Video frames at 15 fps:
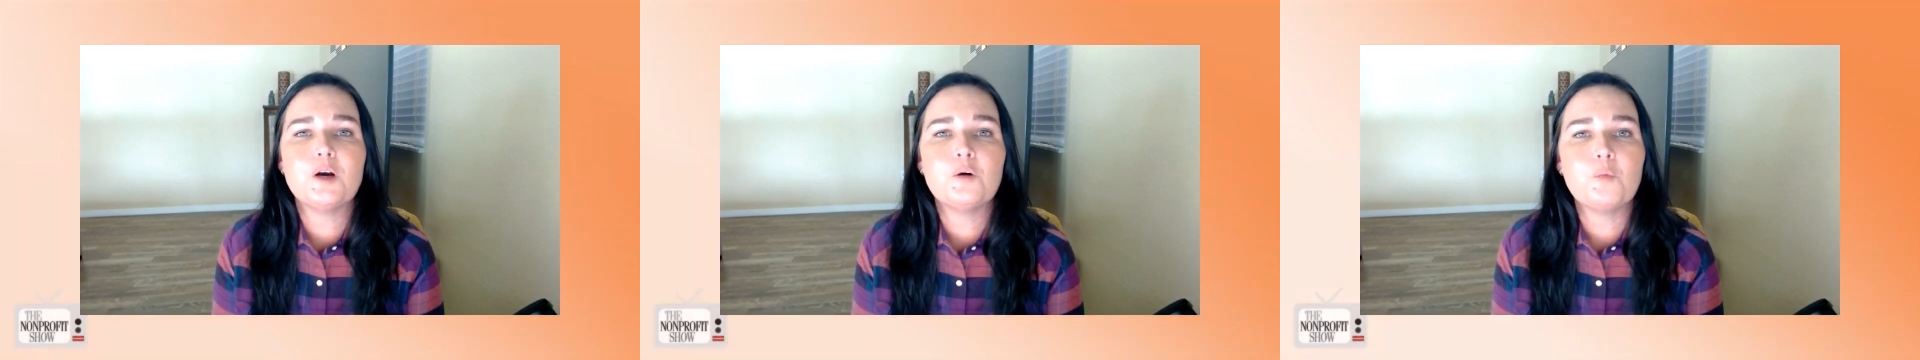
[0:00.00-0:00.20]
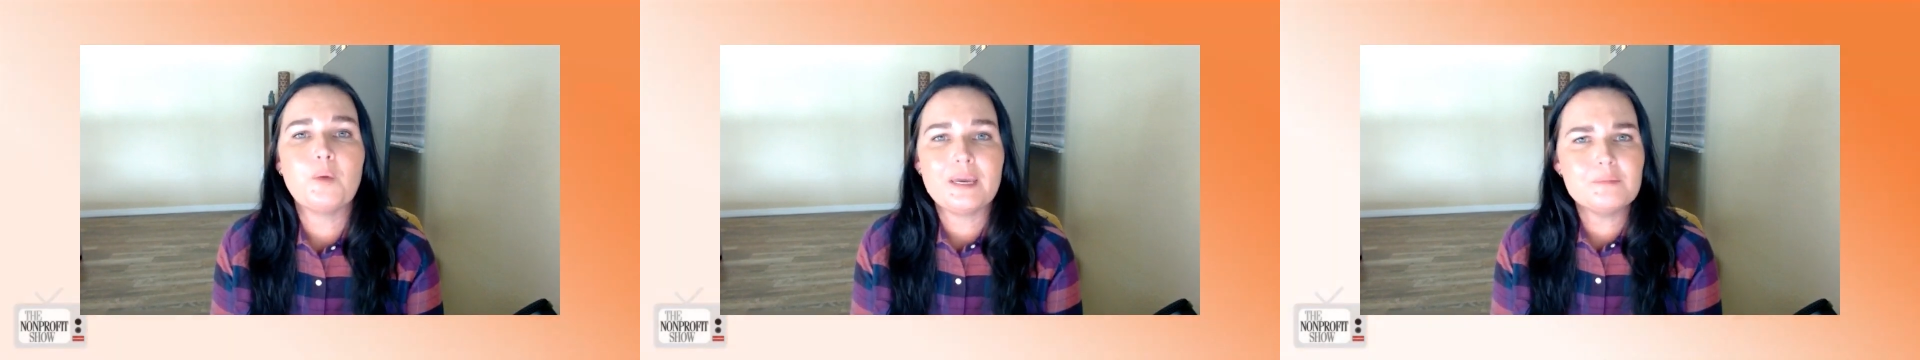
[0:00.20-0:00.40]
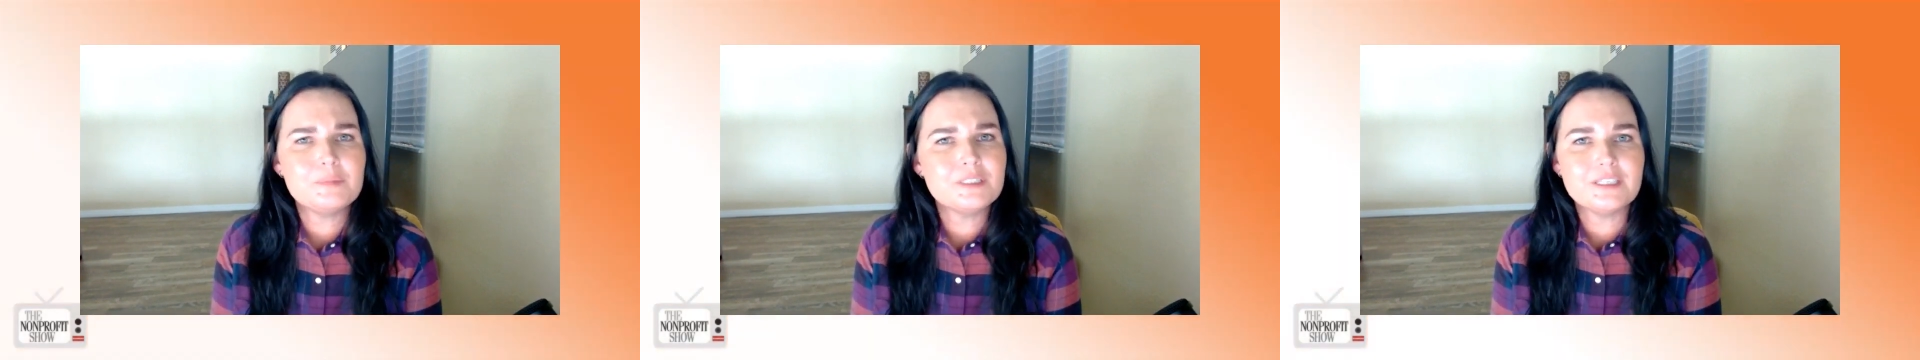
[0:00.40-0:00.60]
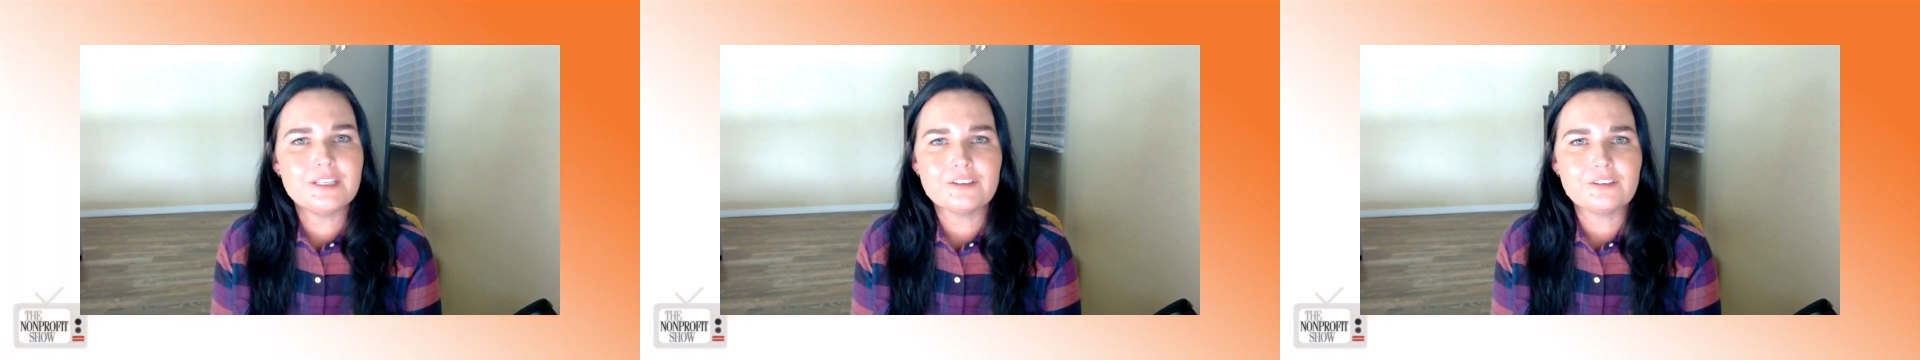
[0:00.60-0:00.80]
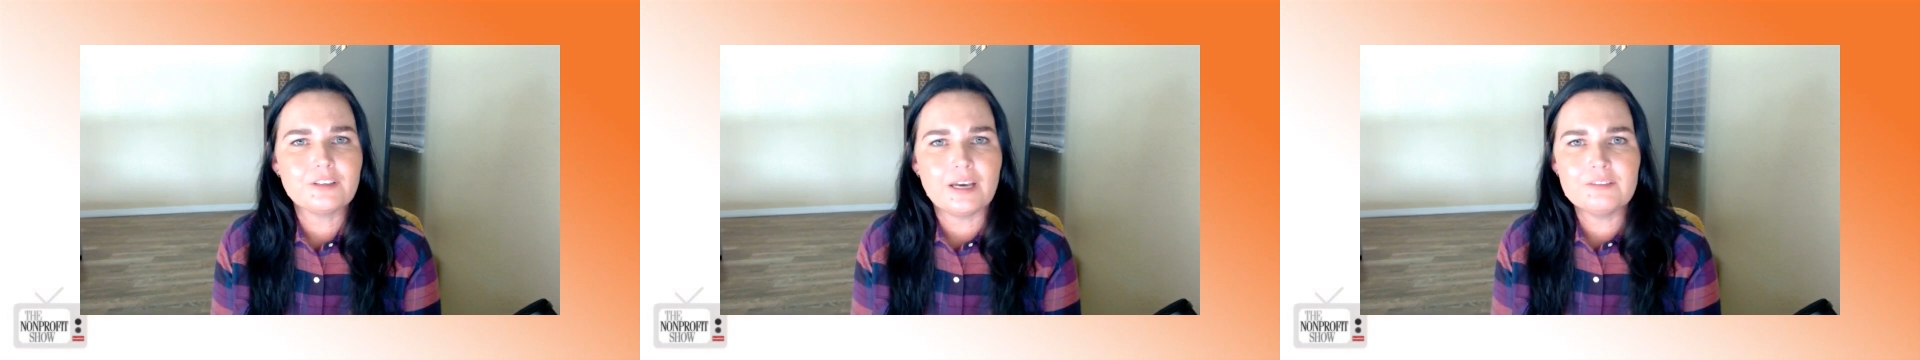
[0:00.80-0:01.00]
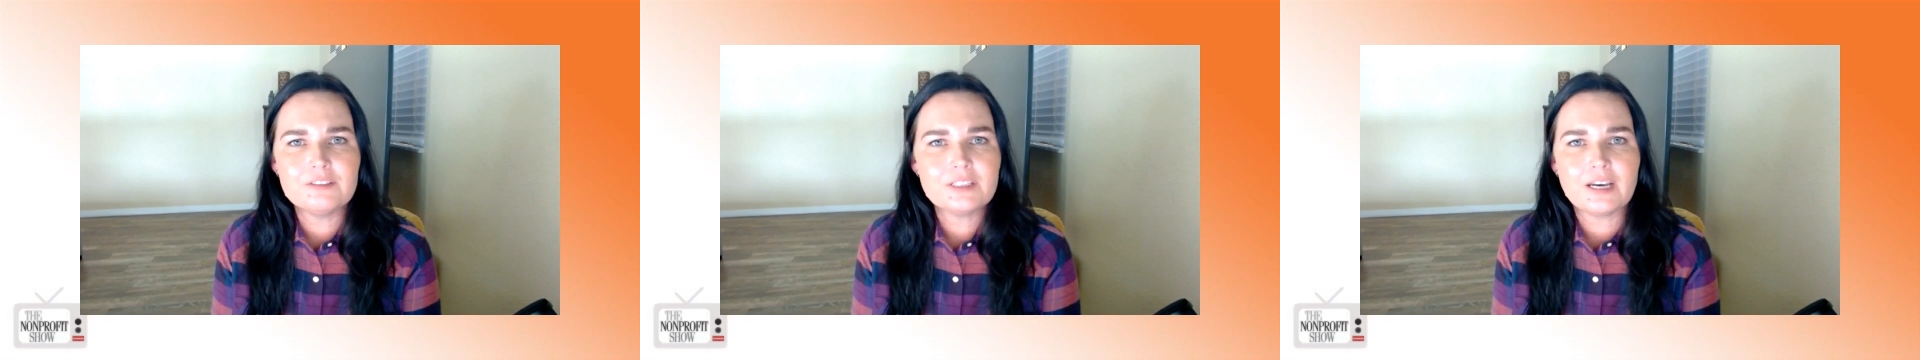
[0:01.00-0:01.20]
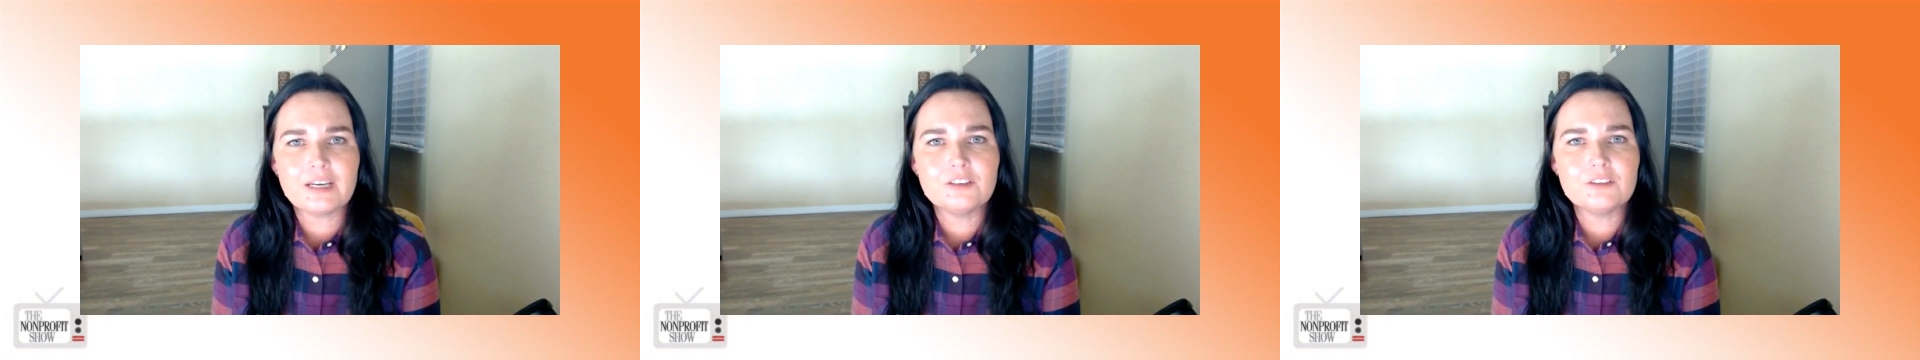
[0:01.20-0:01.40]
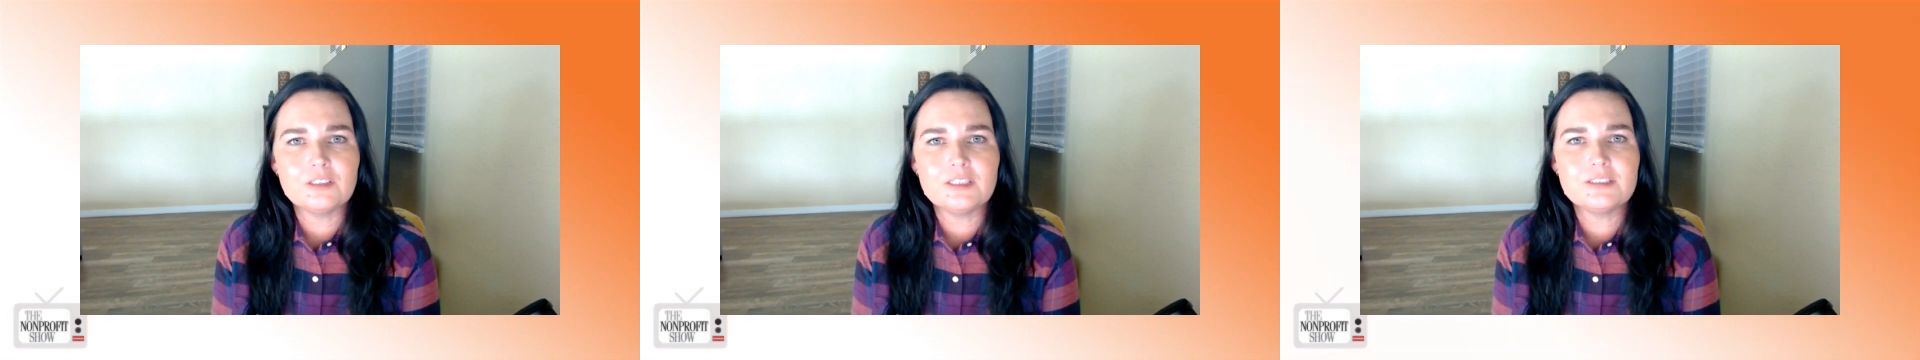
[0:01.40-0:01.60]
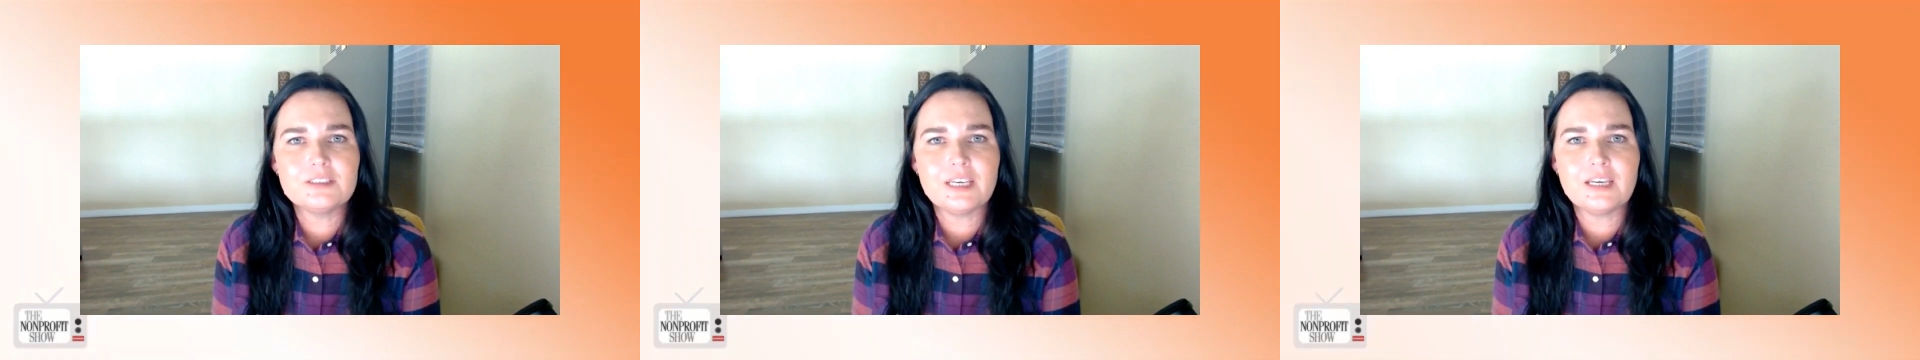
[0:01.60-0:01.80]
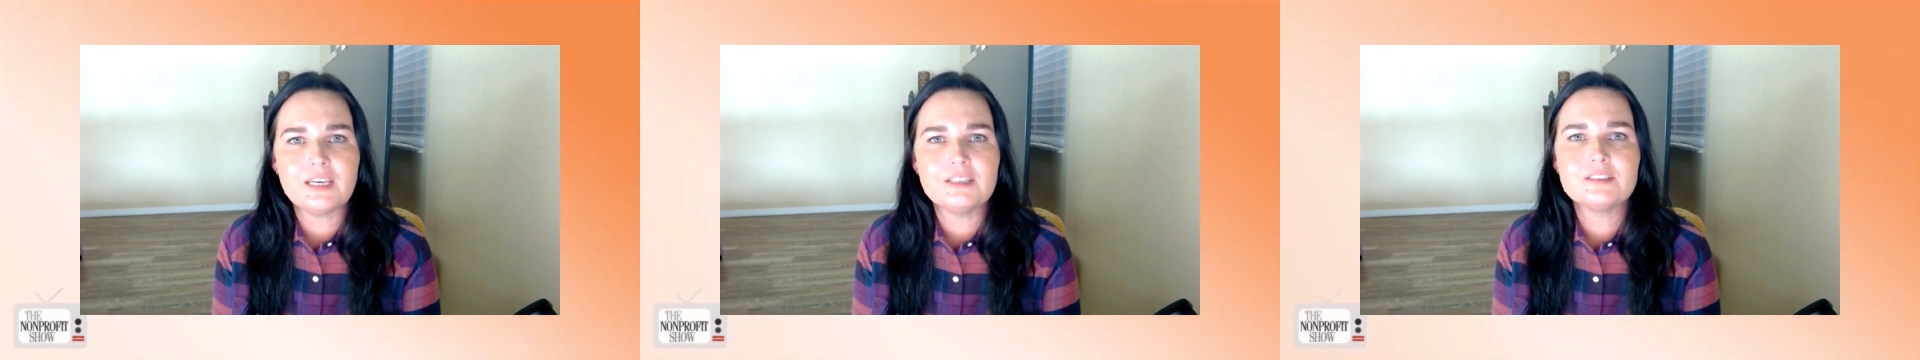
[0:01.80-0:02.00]
a way busier lifestyle these
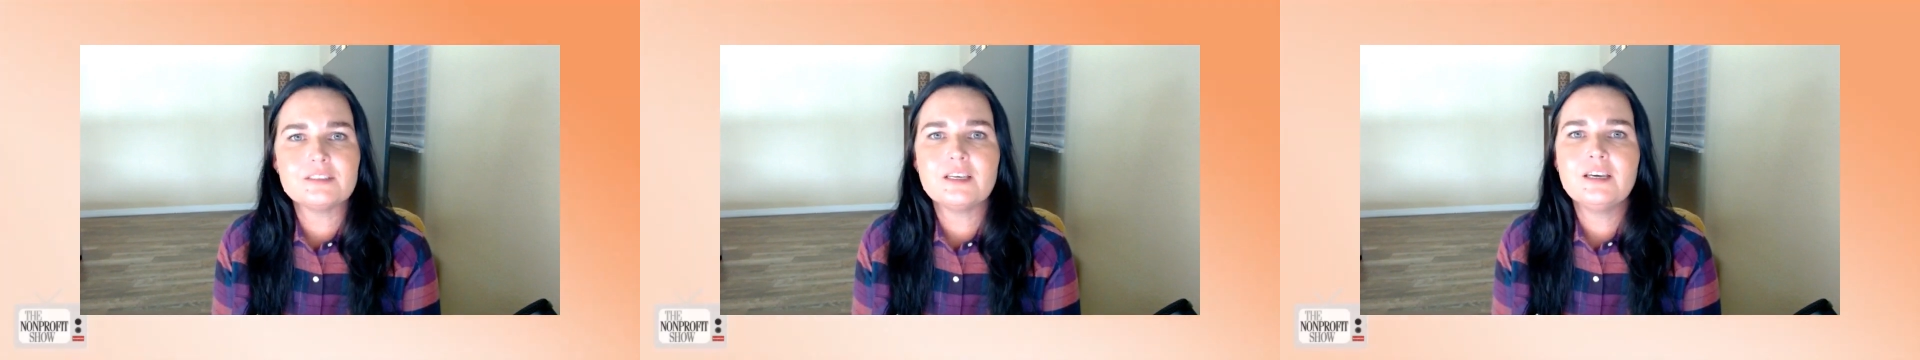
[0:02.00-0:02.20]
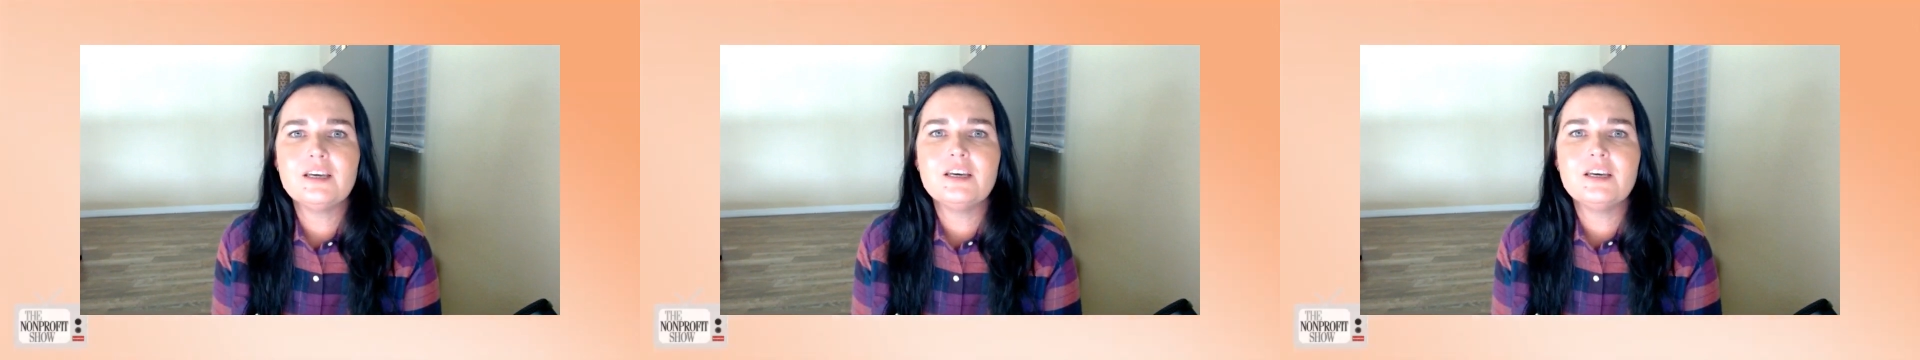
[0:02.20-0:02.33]
days.